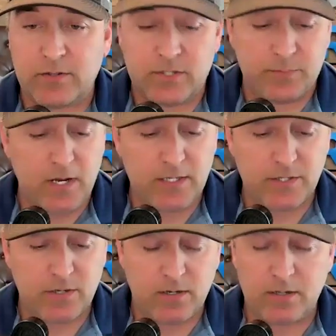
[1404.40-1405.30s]

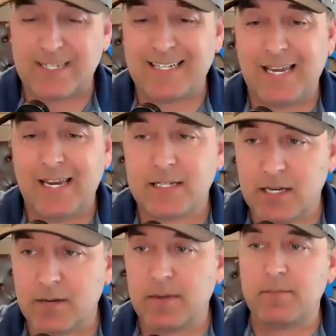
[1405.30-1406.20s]
sponsor today.
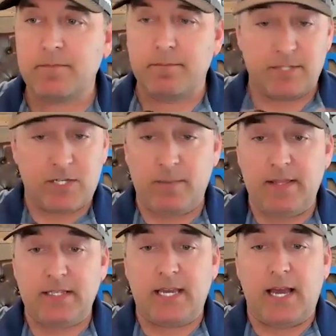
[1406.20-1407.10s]
It's going to be
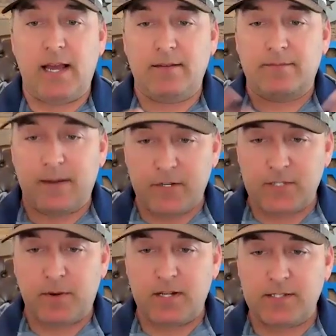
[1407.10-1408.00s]
this guy. I'm going to
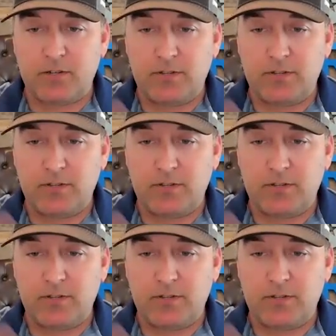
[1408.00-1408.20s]
sponsor